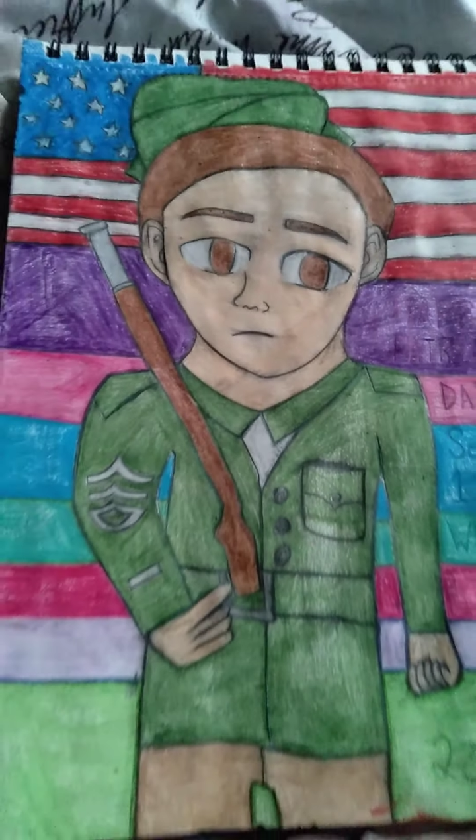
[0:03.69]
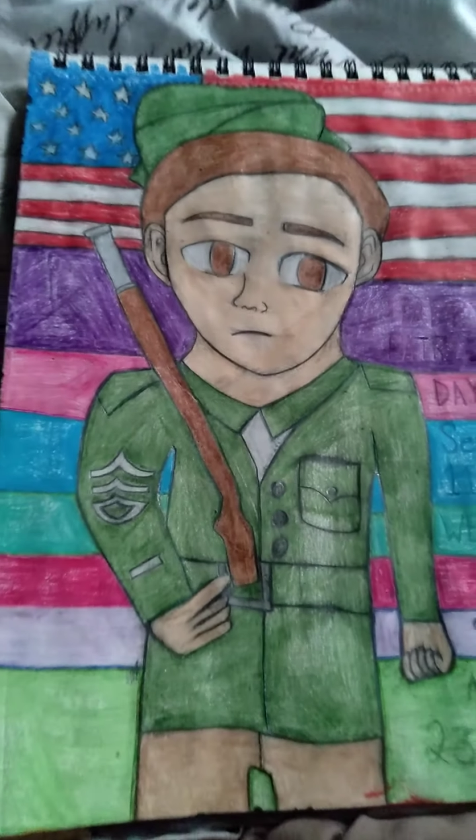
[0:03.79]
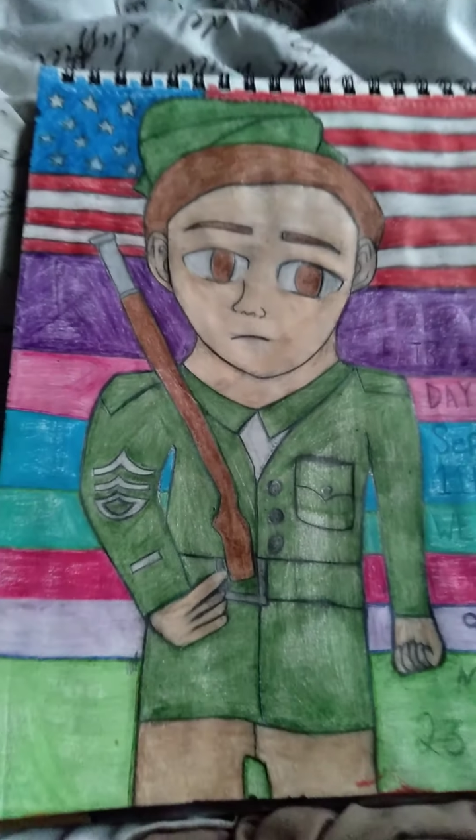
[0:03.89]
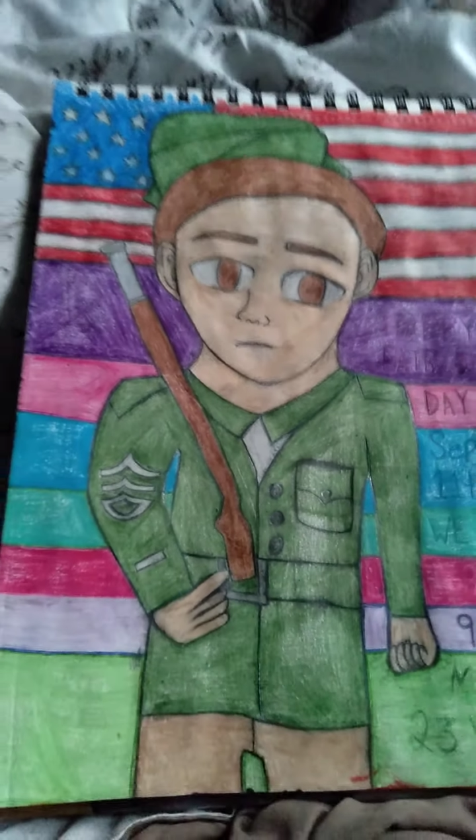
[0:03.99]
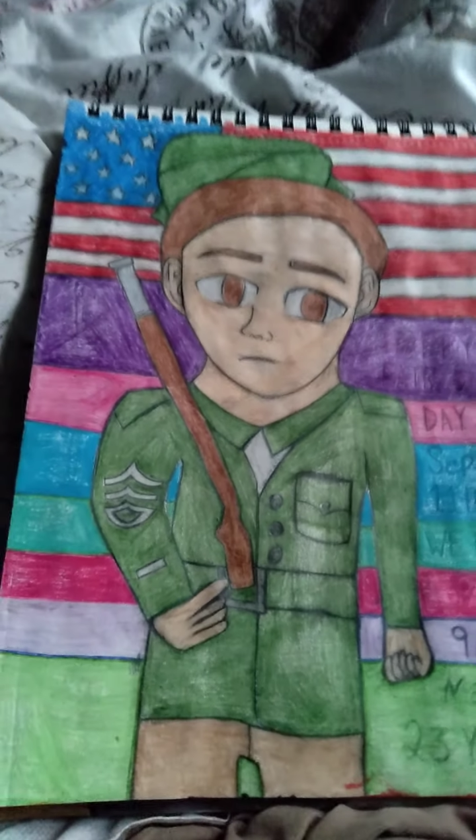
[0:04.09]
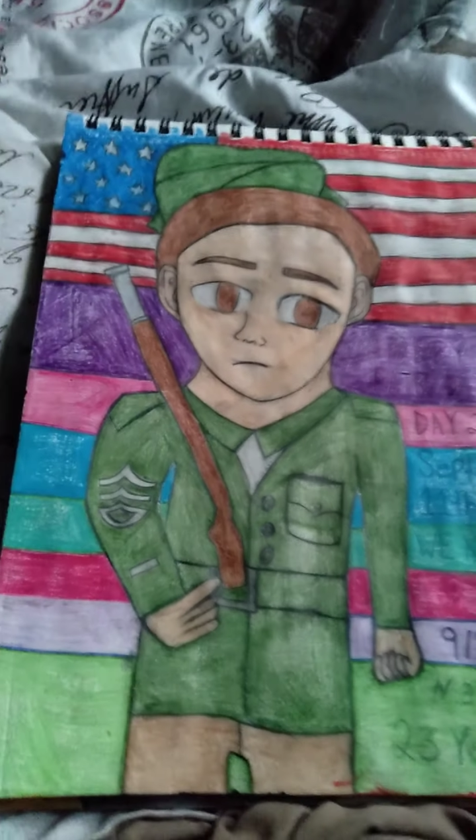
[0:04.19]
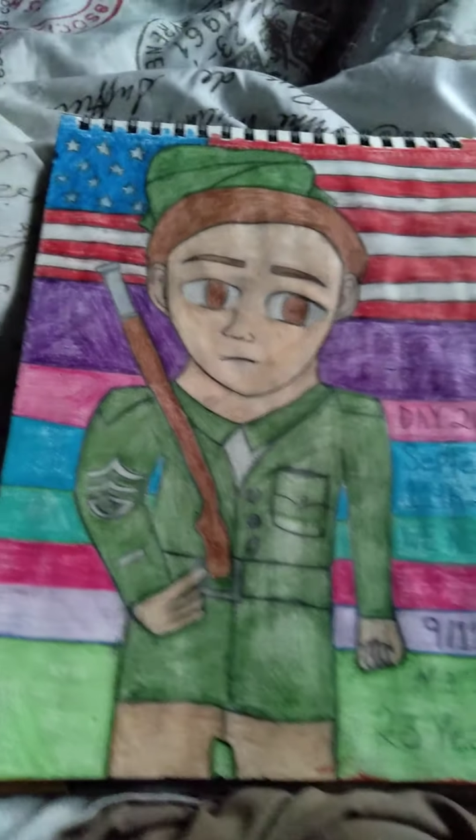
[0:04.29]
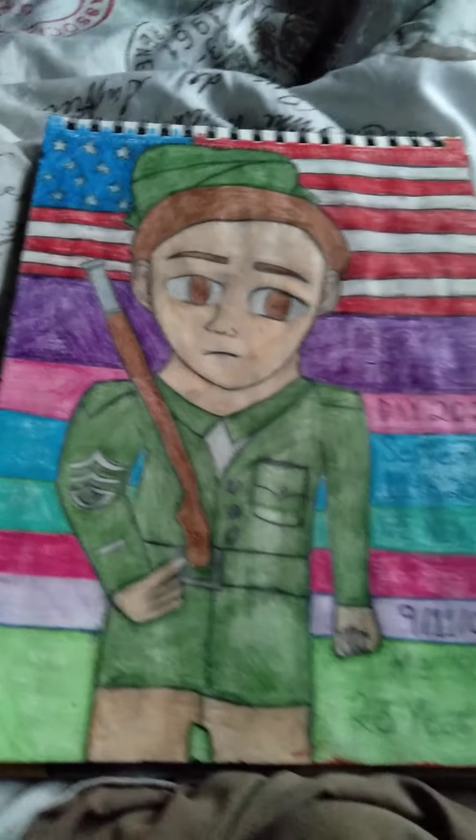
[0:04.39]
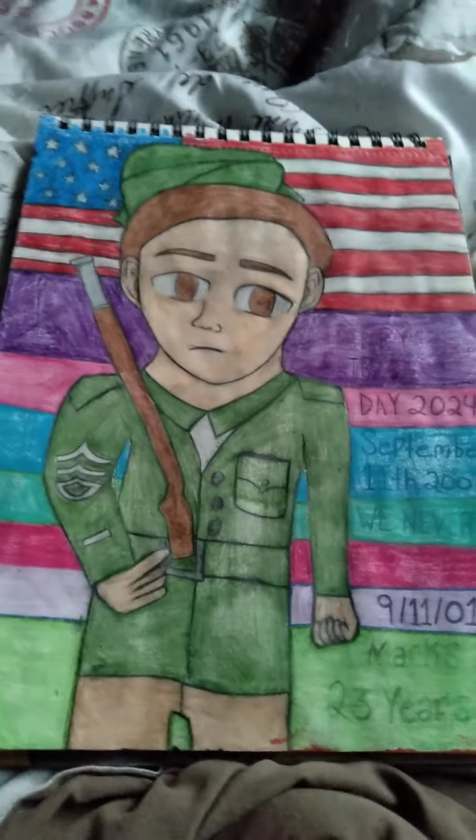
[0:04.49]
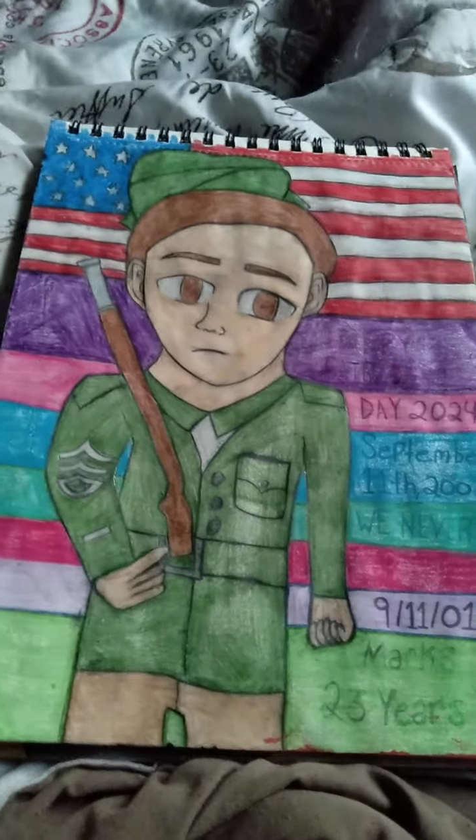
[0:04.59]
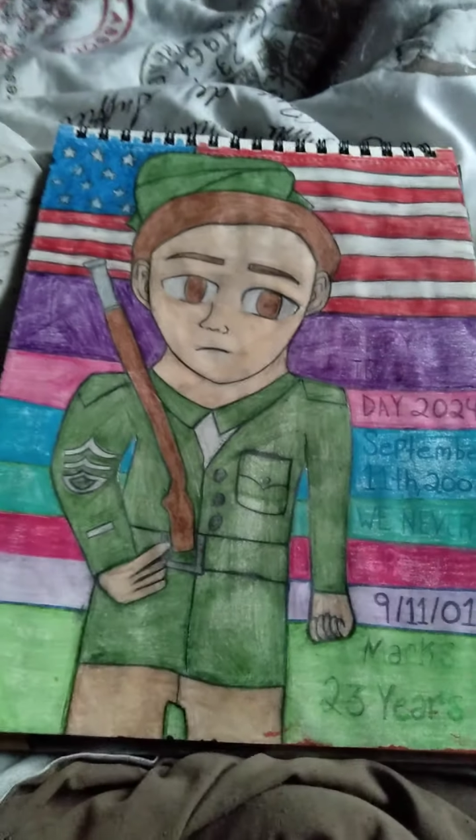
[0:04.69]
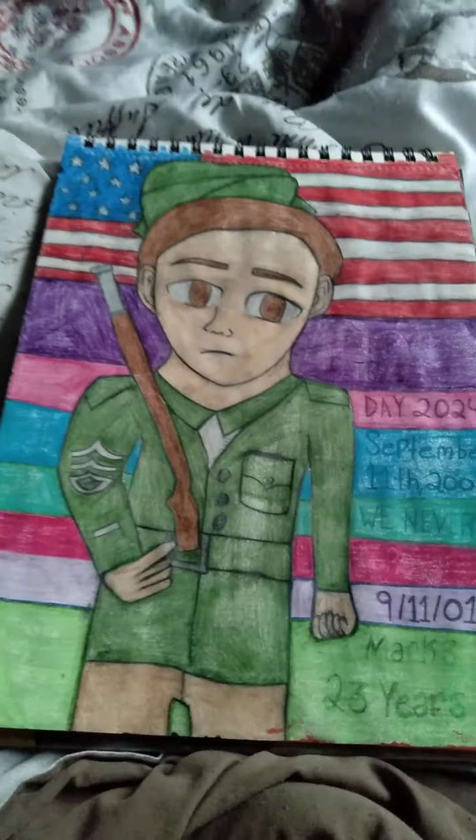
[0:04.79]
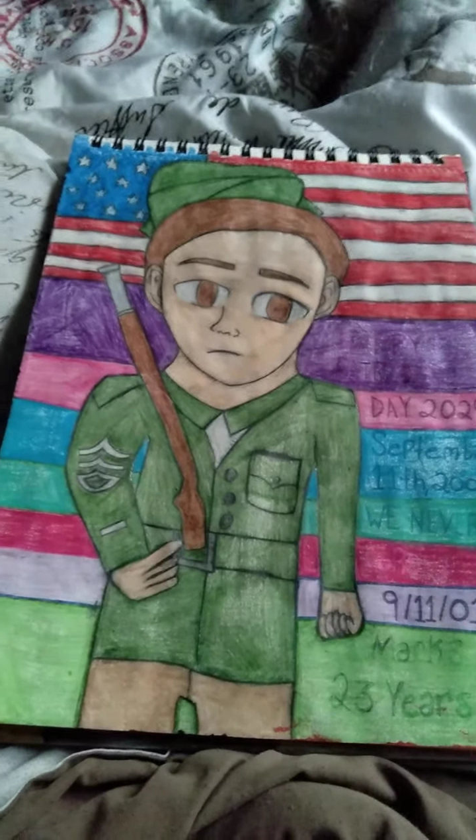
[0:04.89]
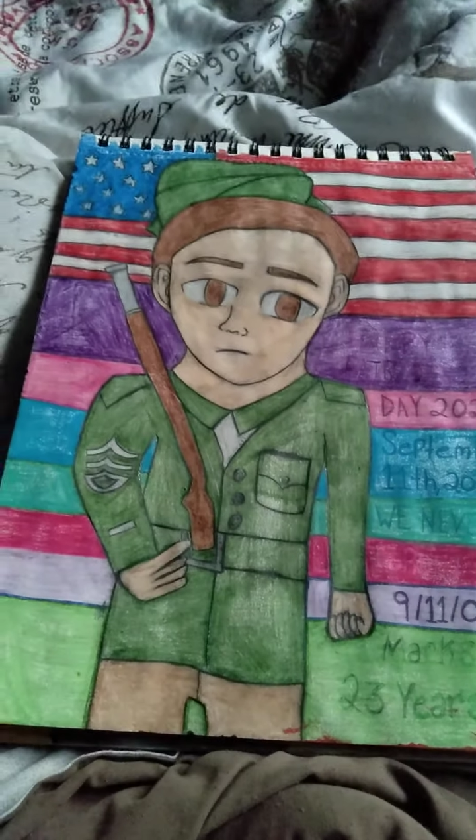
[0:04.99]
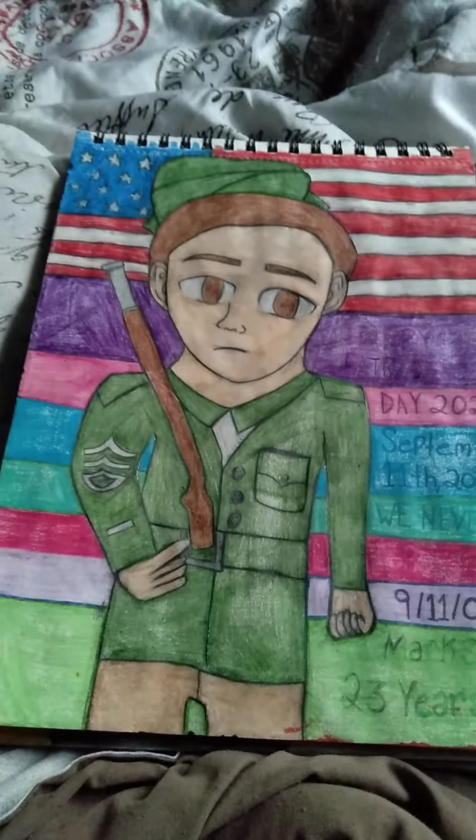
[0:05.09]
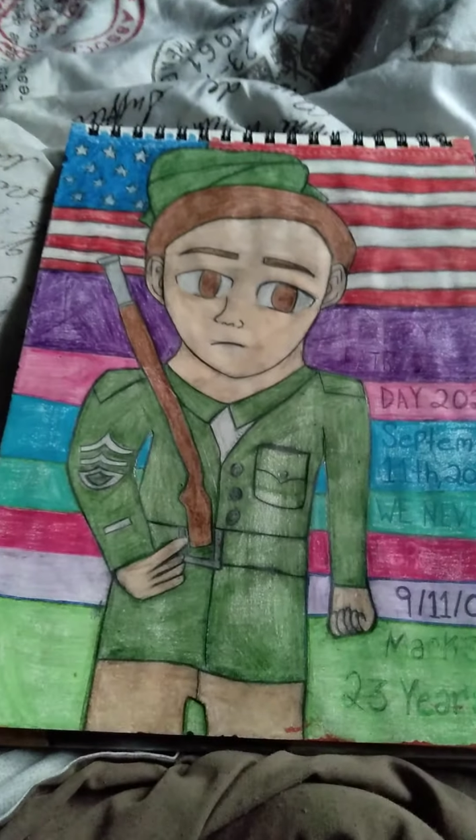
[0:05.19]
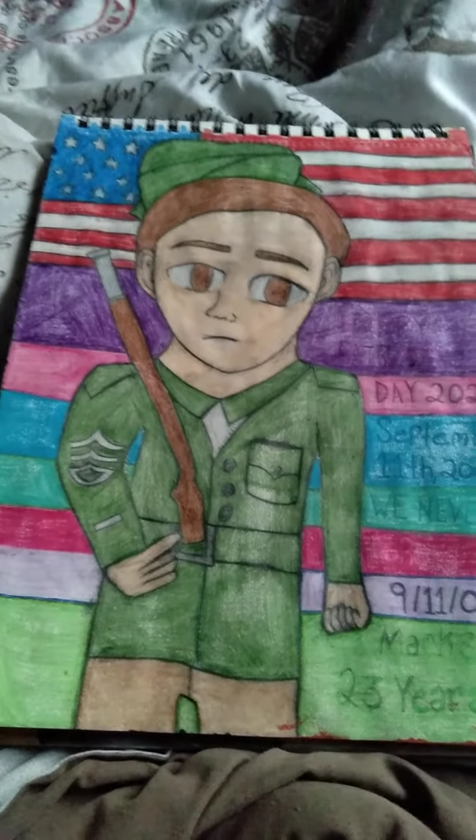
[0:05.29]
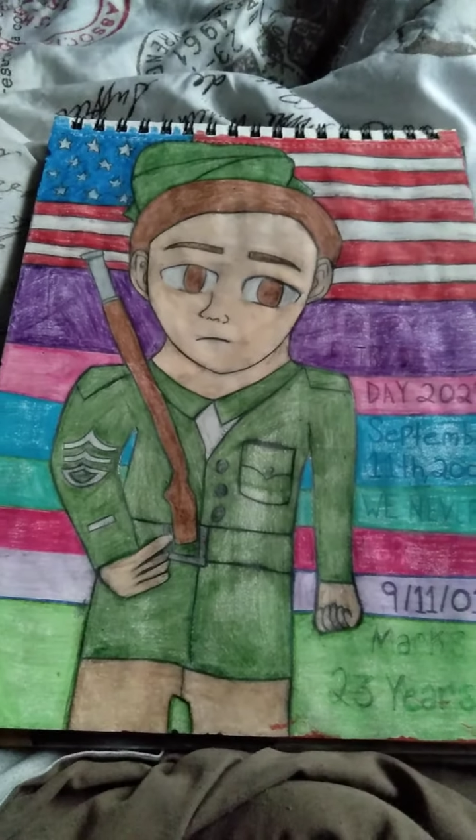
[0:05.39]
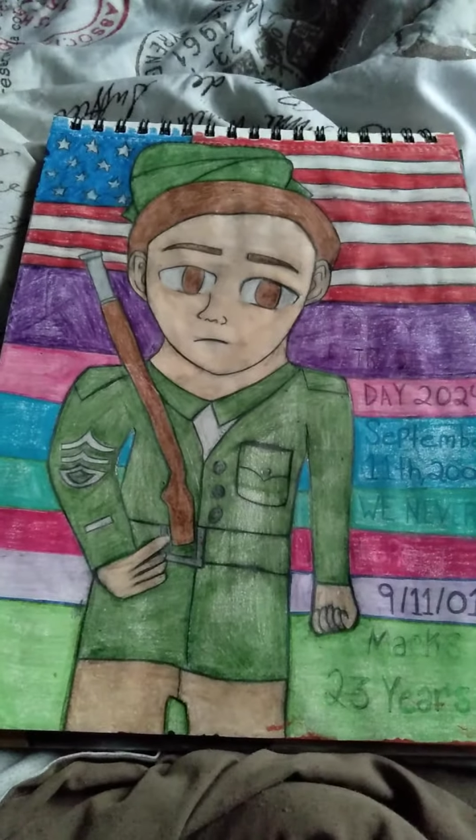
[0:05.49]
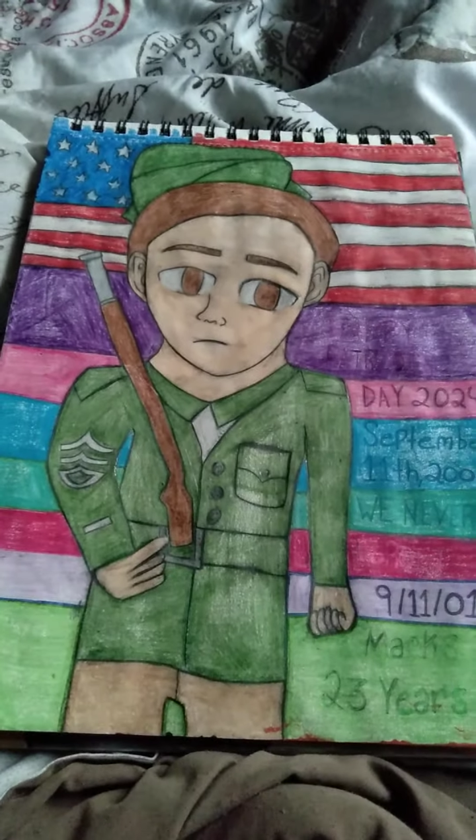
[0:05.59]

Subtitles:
Today I'm just want to say